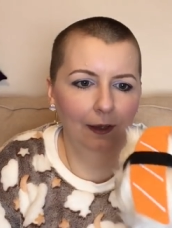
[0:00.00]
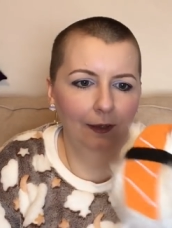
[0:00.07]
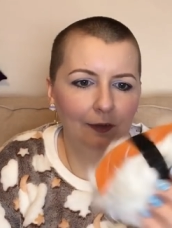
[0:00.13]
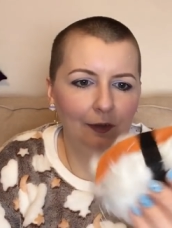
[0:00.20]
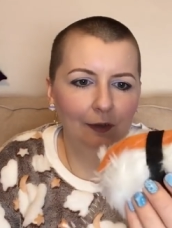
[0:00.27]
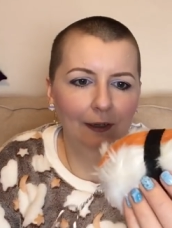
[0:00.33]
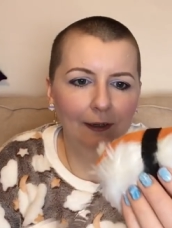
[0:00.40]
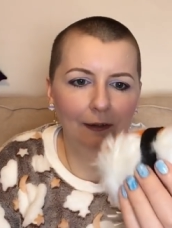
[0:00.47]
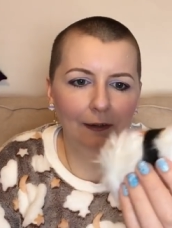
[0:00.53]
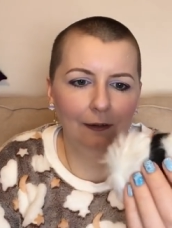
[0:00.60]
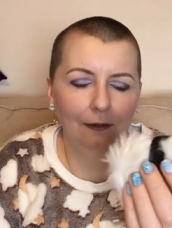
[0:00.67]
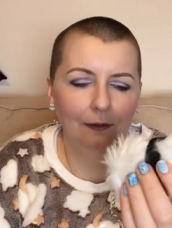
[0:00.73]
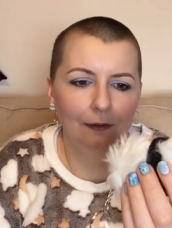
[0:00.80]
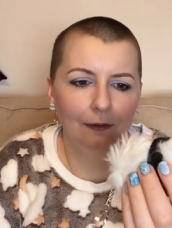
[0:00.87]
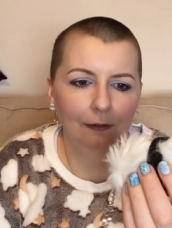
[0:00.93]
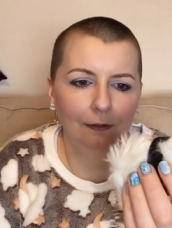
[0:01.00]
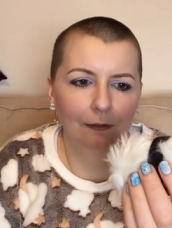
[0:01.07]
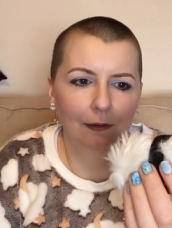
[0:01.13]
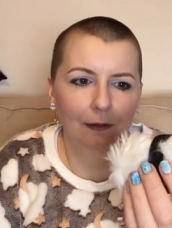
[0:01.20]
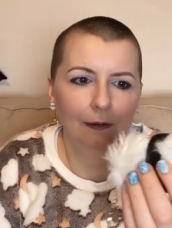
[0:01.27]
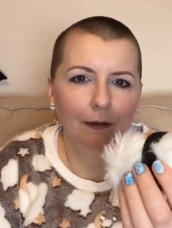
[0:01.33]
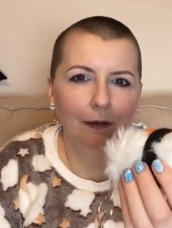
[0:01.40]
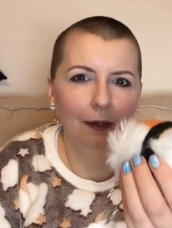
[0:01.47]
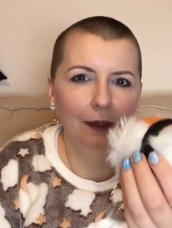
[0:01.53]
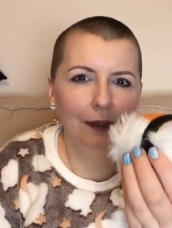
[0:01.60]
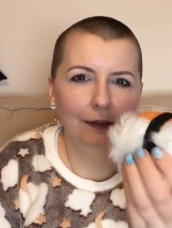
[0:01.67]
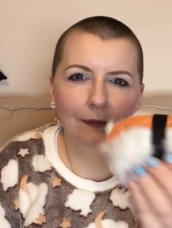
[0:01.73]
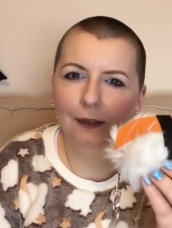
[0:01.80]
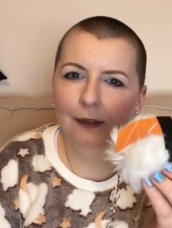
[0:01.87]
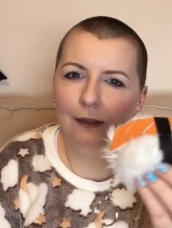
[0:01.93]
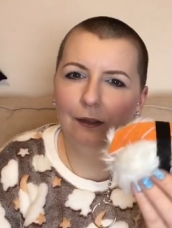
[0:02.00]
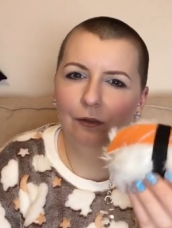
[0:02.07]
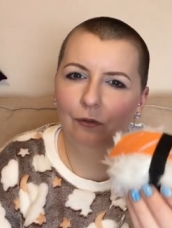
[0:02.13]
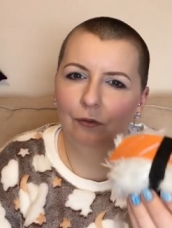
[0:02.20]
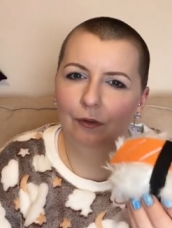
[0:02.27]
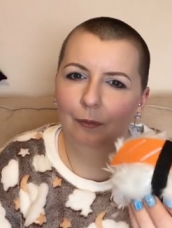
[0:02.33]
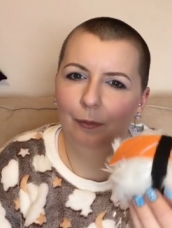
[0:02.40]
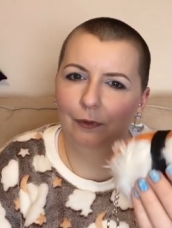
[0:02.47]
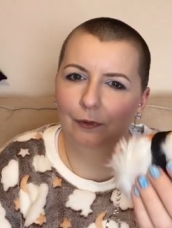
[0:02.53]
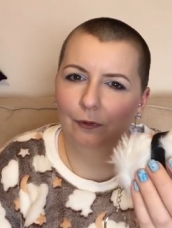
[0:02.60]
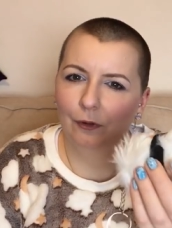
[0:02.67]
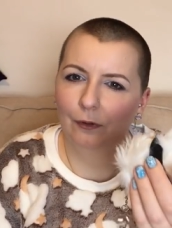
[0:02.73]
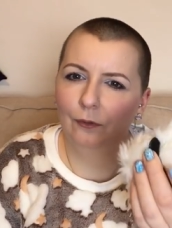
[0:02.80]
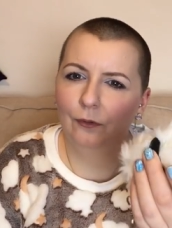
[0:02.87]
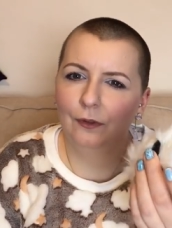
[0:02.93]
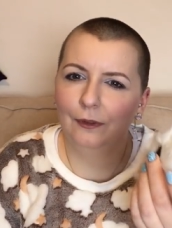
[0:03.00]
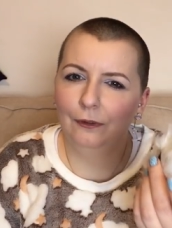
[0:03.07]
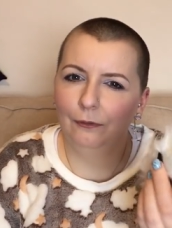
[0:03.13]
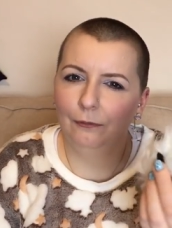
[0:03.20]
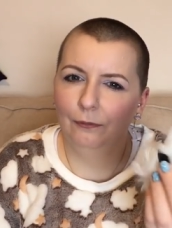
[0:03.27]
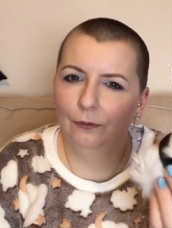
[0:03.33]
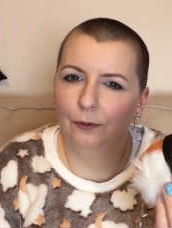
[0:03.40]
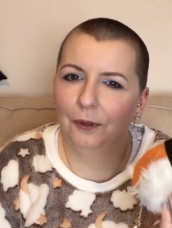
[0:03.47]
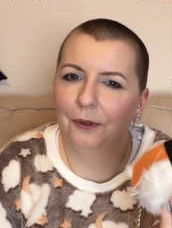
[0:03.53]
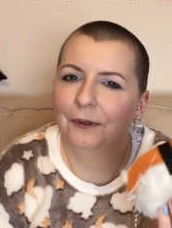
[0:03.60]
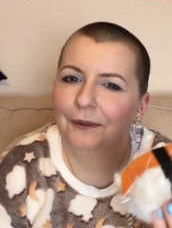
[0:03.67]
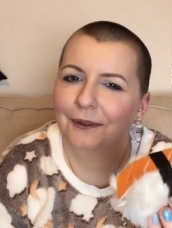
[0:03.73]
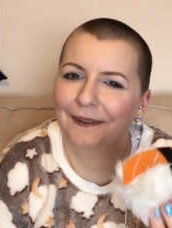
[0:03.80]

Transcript: It's like a tribble turned into food.